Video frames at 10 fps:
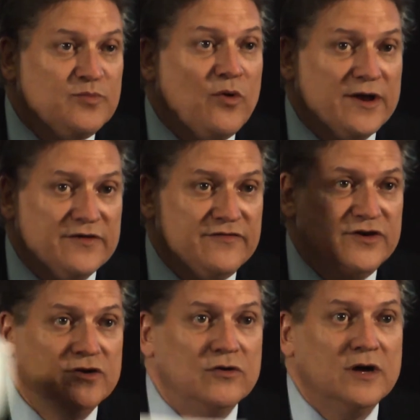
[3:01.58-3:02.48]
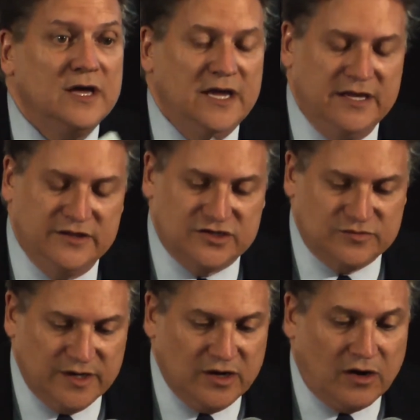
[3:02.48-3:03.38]
point of view in this
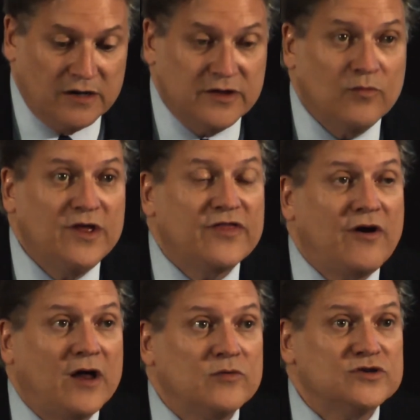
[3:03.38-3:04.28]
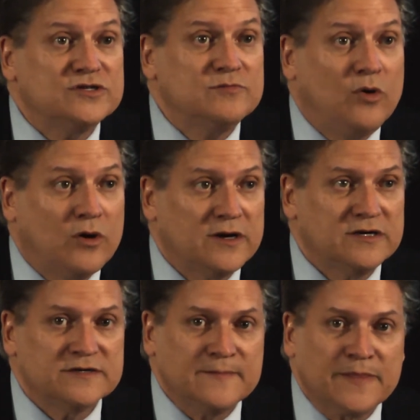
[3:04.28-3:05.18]
regard that we thought was
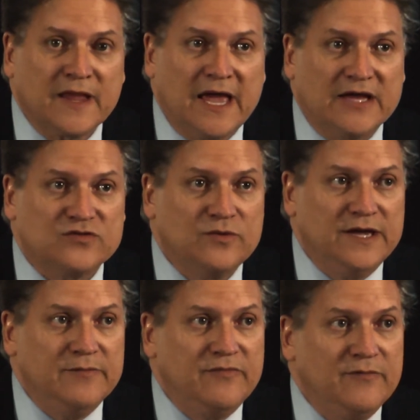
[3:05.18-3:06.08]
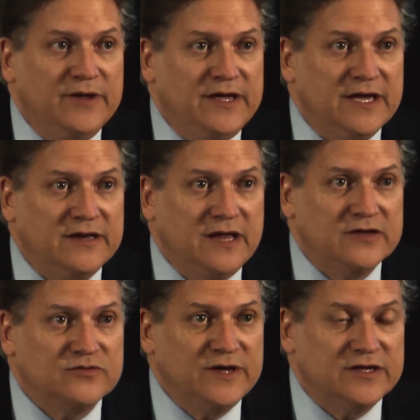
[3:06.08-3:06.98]
important as we
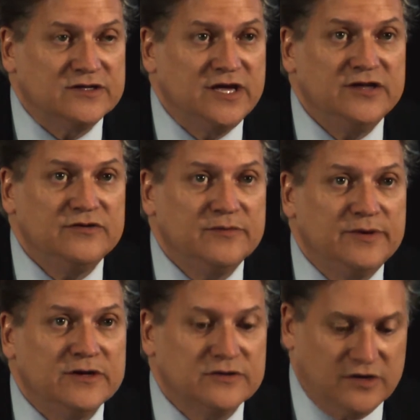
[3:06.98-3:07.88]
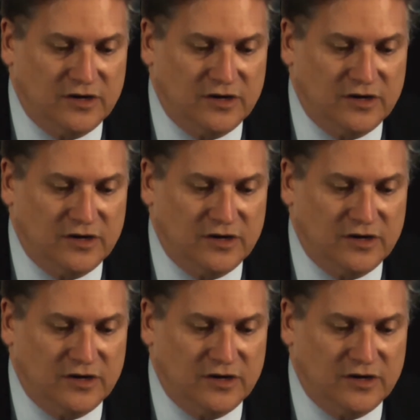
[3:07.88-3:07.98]
continue to build the